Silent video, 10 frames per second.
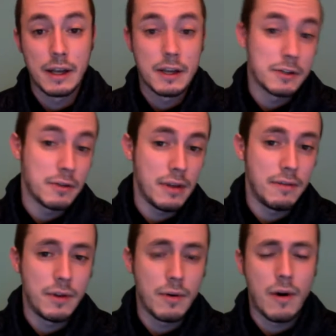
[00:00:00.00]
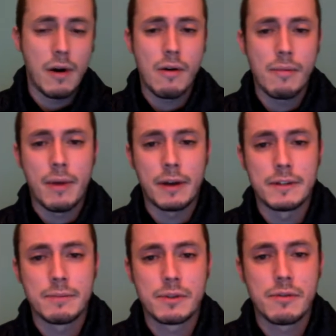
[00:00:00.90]
So if you are my
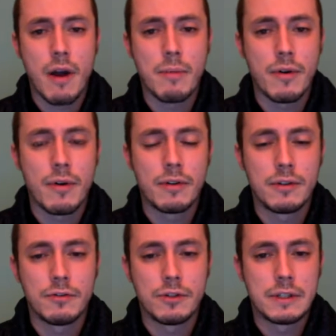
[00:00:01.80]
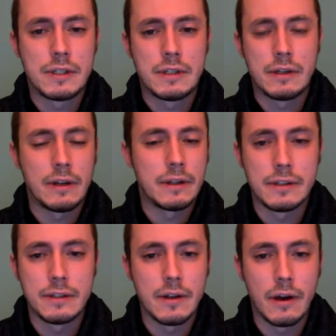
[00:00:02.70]
subscriber, you just
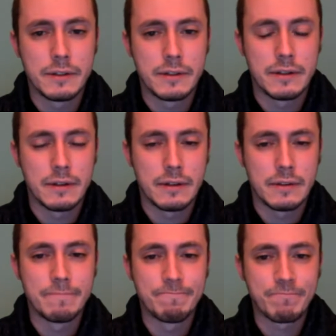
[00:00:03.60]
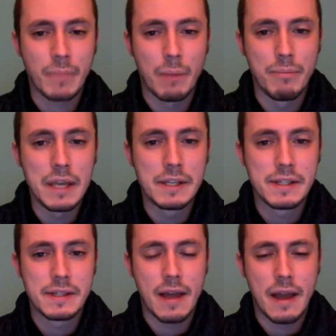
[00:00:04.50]
do not
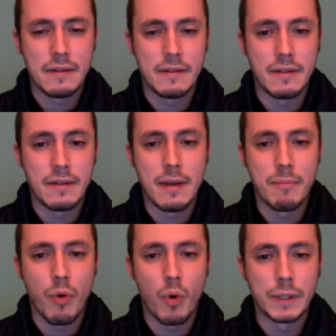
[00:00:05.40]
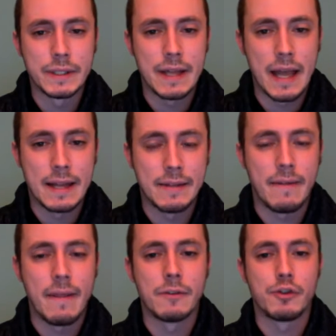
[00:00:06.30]
miss anything important,
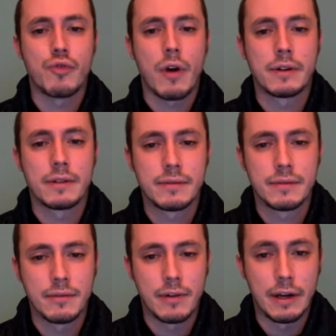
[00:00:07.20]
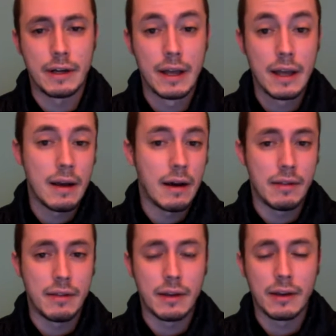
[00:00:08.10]
anything instructive, right? I
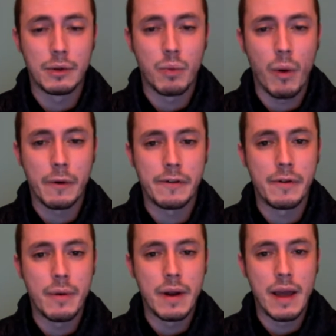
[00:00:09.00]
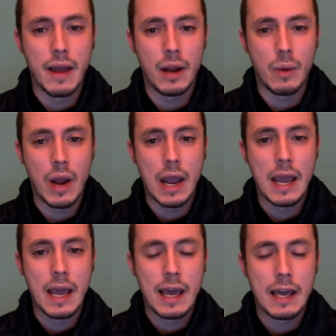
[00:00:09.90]
think it's worth doing anyway.
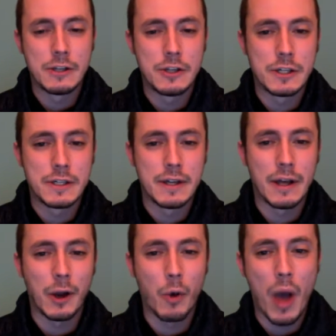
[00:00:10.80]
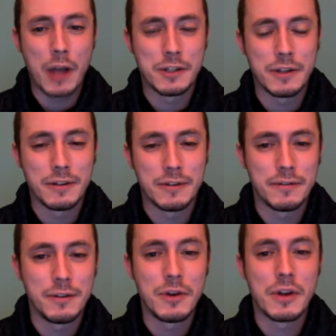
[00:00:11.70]
It's just a question of a
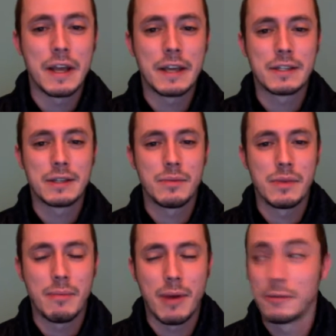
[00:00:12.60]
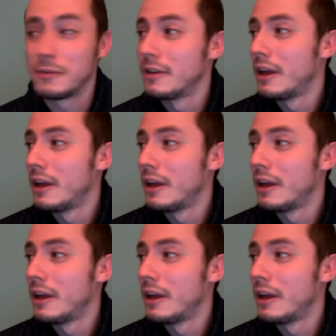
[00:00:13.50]
few clicks with the mouse.